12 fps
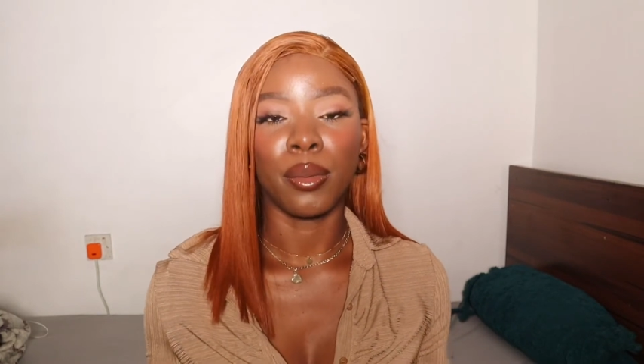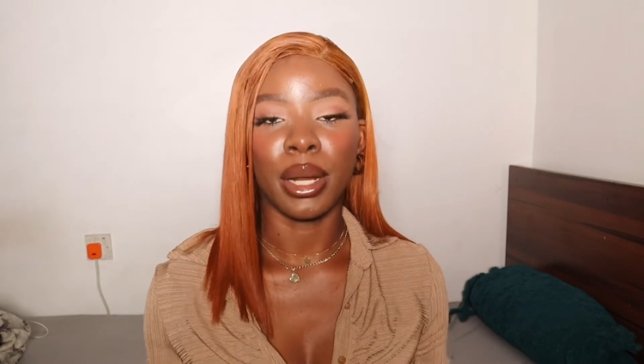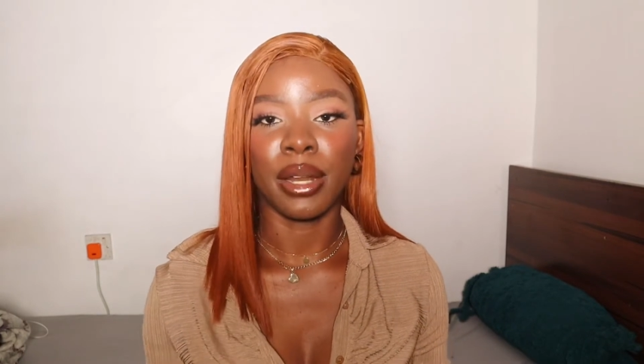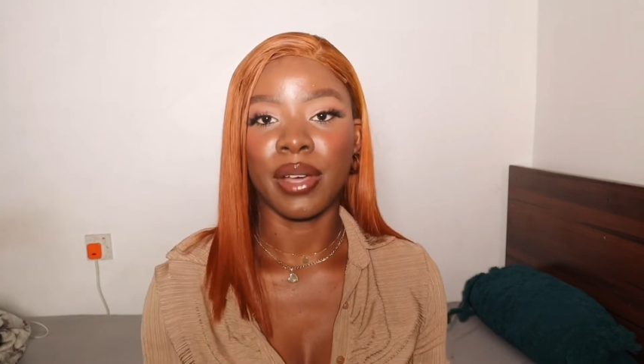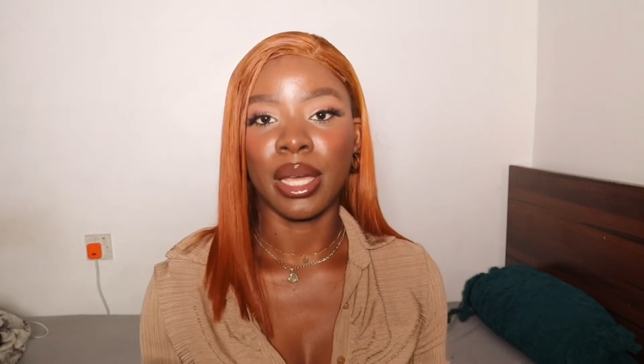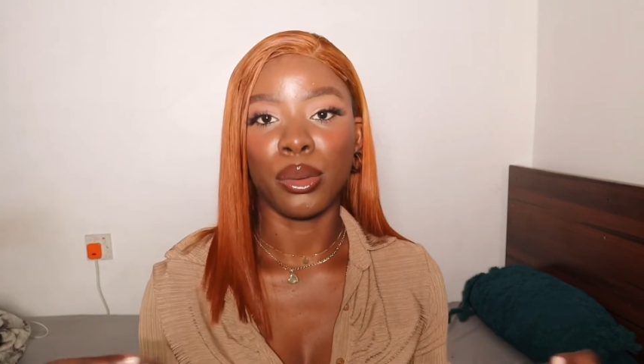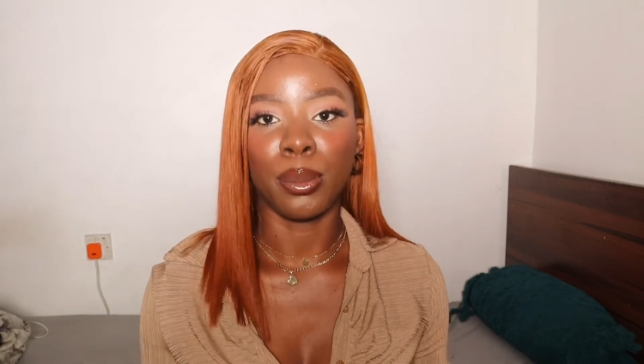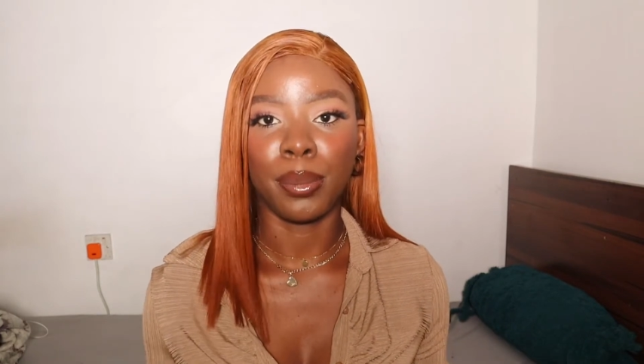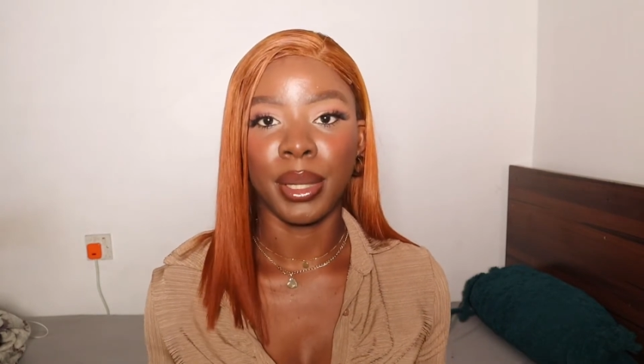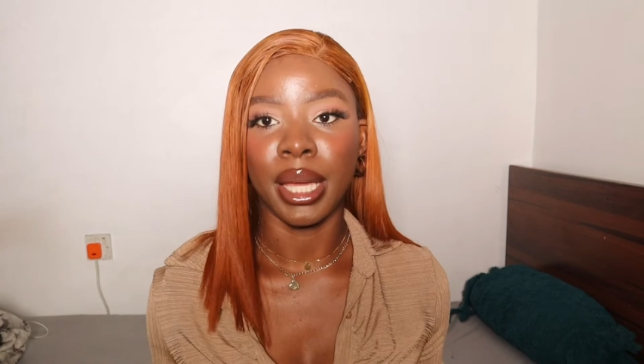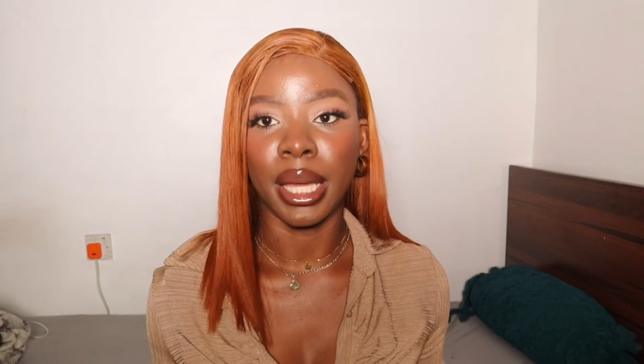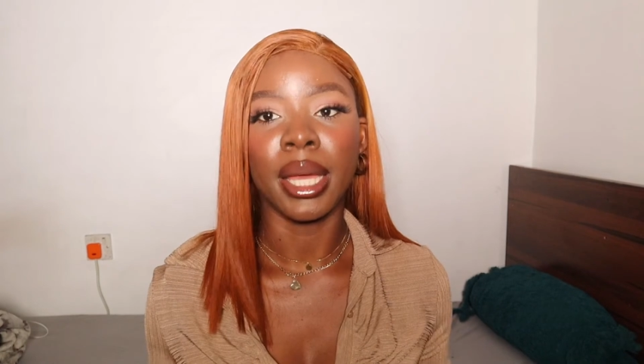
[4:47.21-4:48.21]
Whenever you
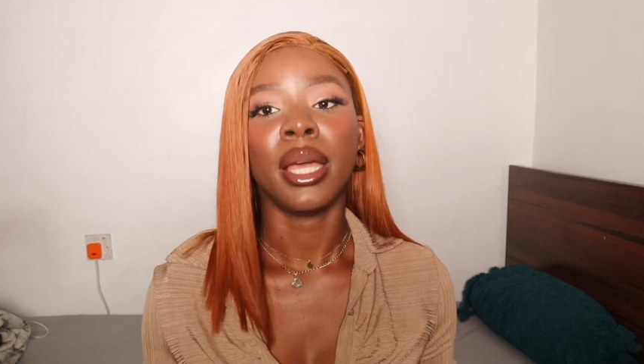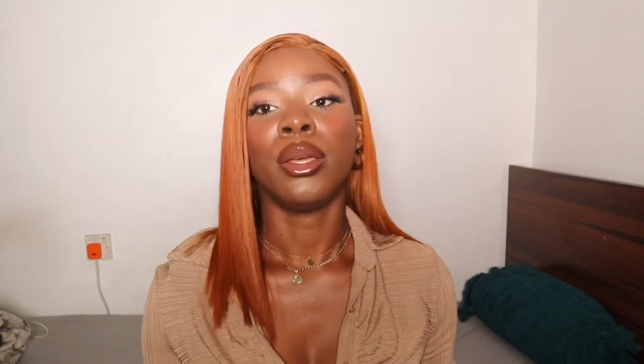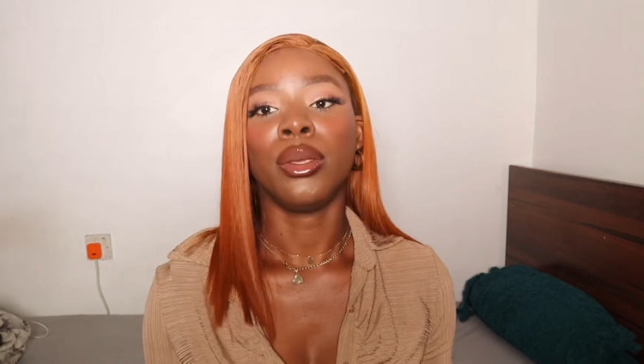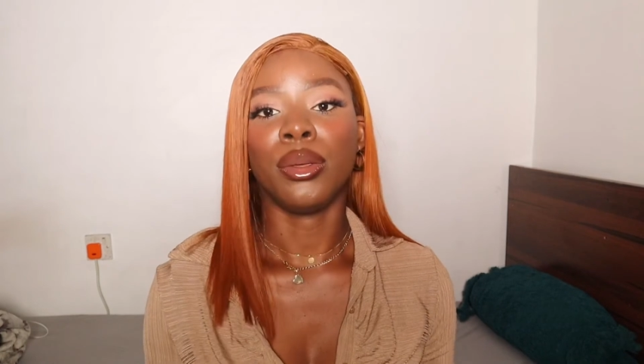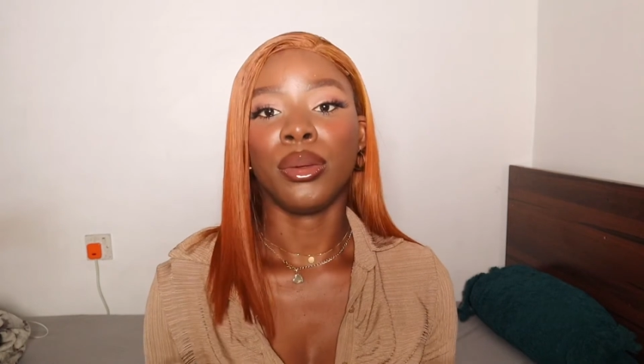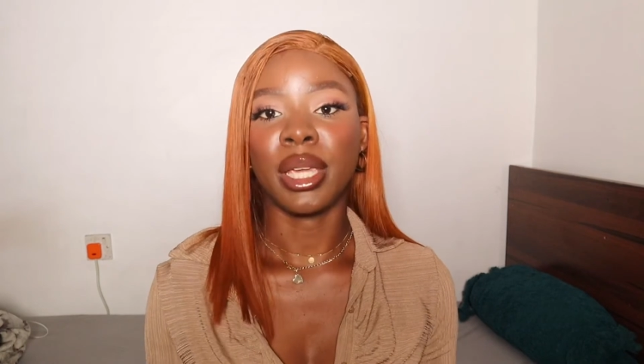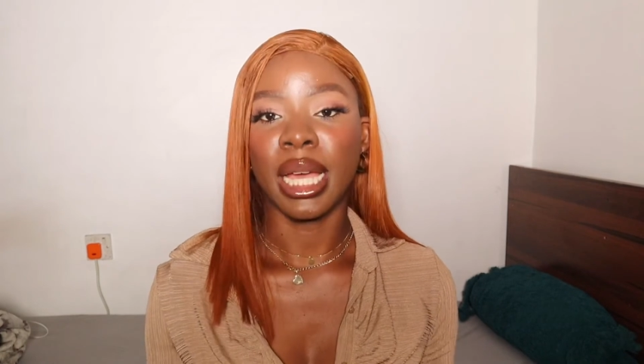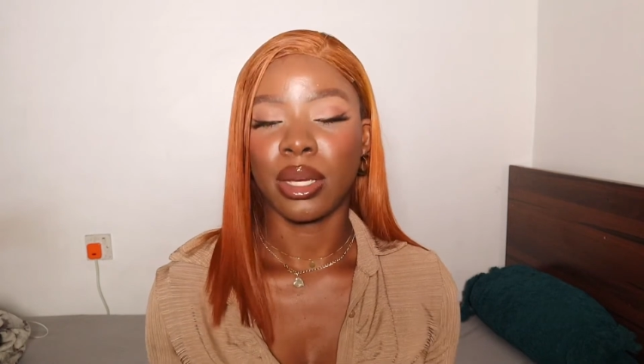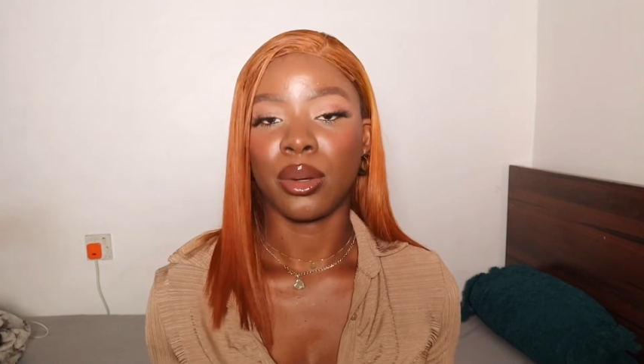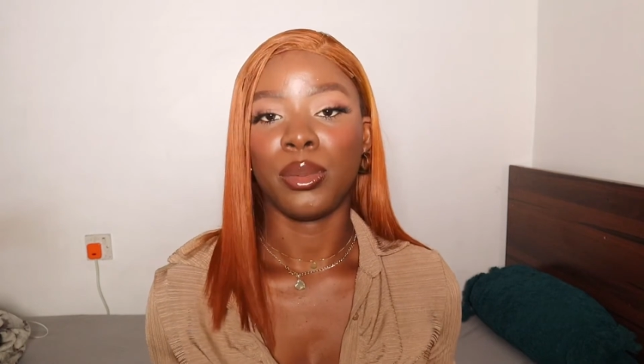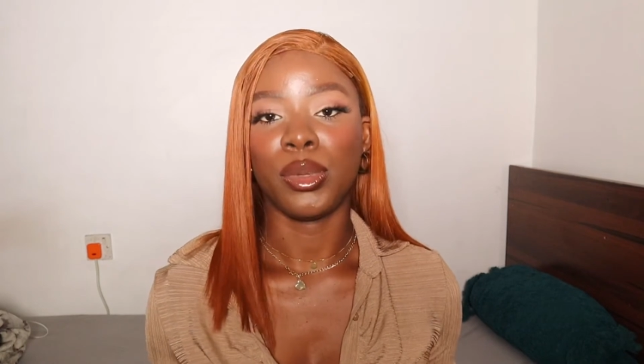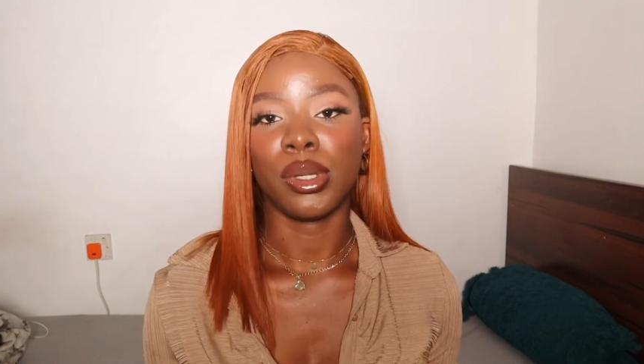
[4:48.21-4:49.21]
pay, you get
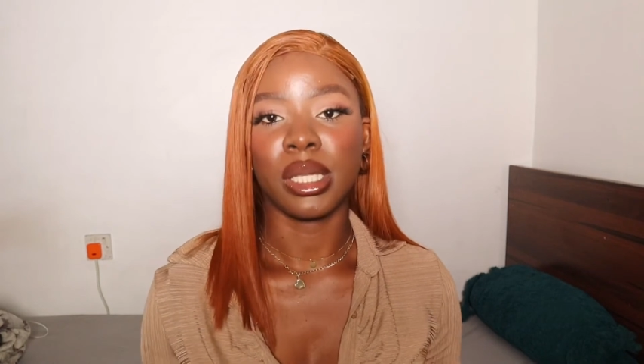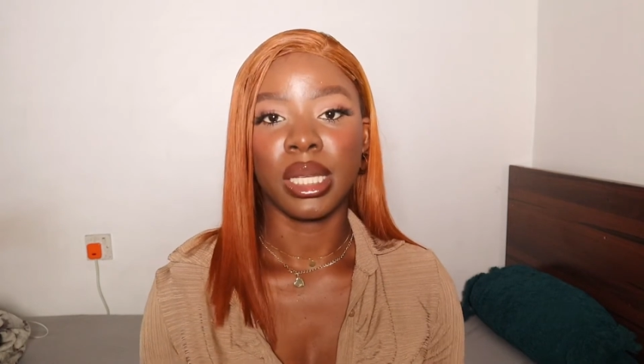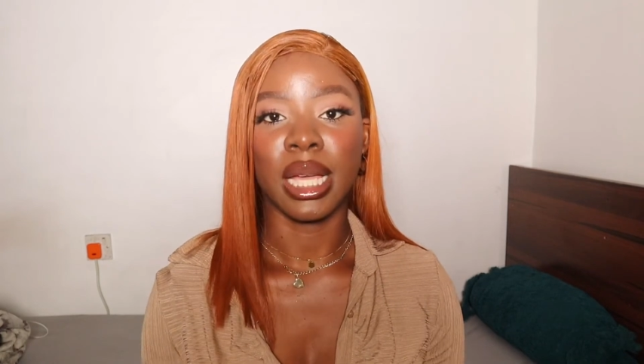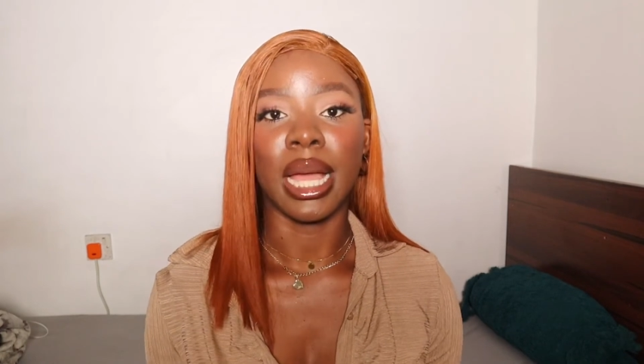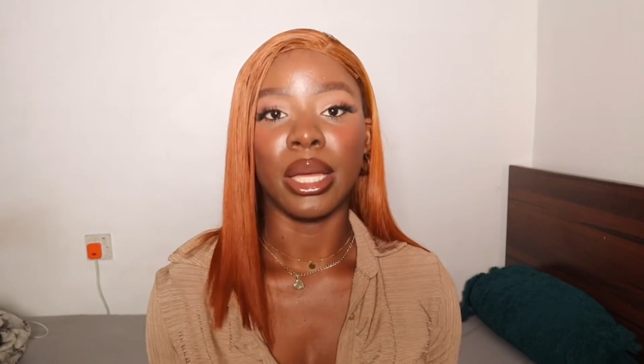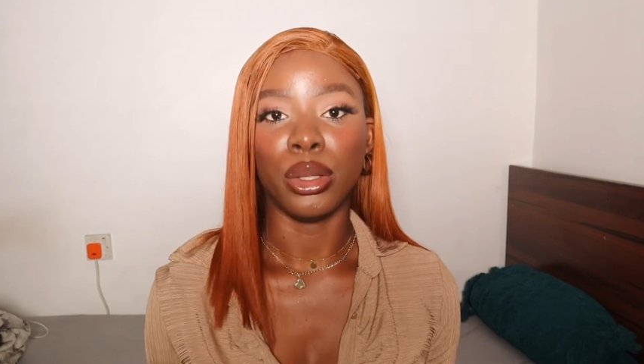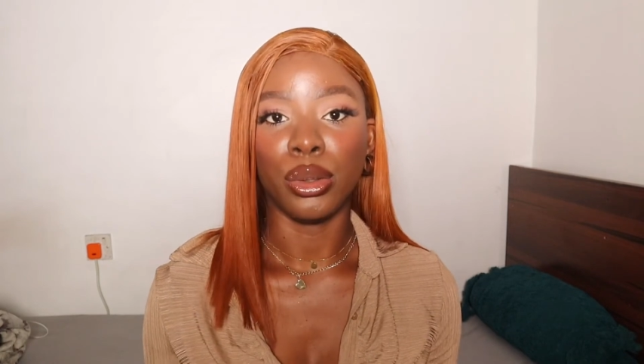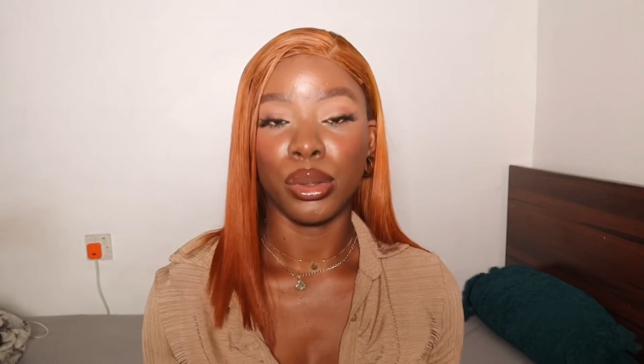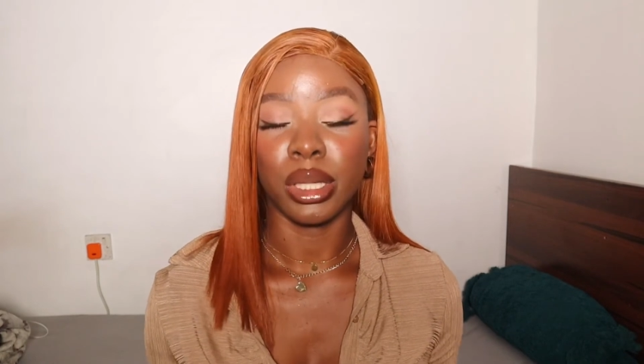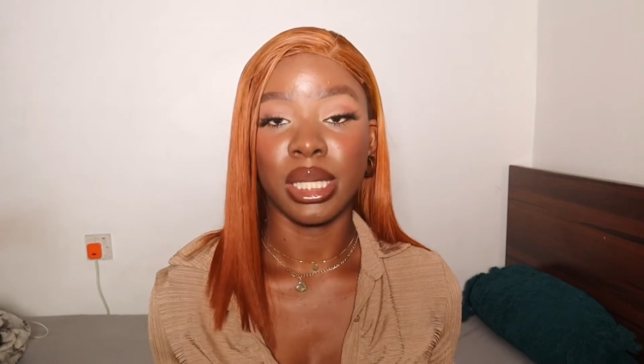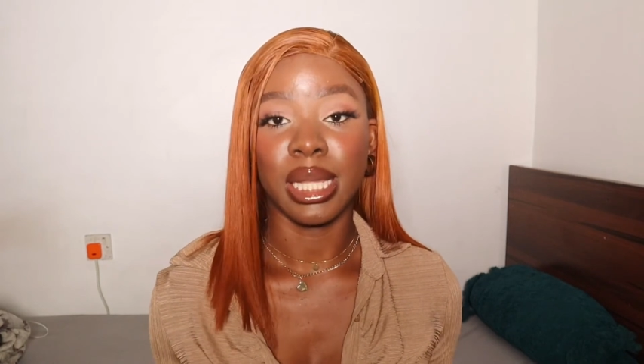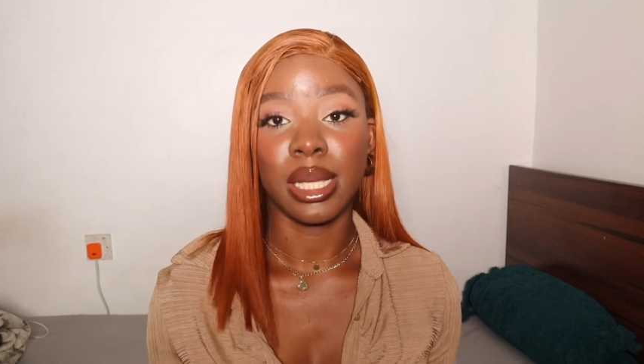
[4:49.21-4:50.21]
your music and you use it.